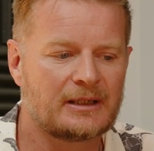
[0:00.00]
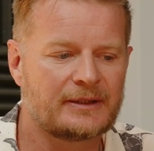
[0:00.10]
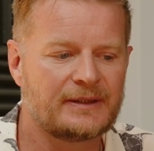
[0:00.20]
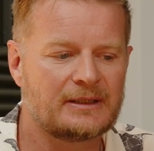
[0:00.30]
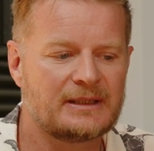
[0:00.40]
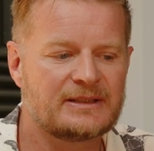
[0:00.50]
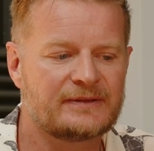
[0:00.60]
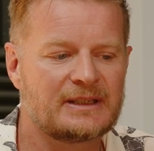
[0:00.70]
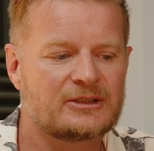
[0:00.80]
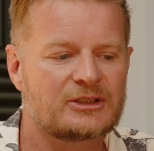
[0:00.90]
I think these
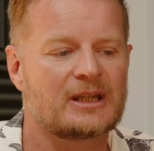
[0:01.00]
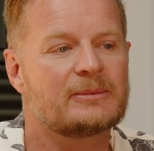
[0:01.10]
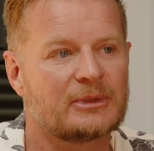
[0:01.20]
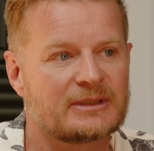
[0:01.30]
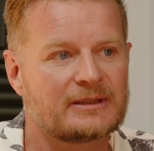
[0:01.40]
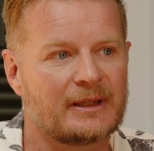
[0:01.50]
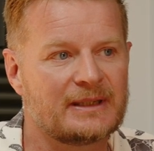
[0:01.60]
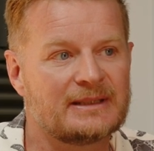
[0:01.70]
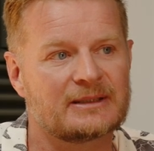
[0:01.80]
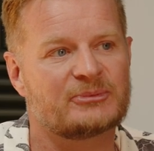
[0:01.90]
things shape us,
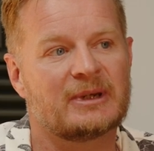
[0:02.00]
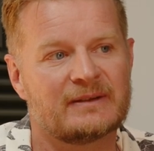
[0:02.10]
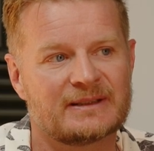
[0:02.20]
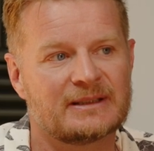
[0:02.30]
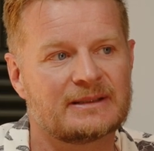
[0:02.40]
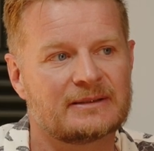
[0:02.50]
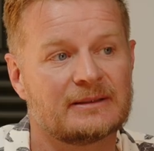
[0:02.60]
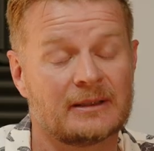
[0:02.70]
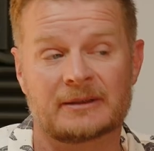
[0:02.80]
like these experiences,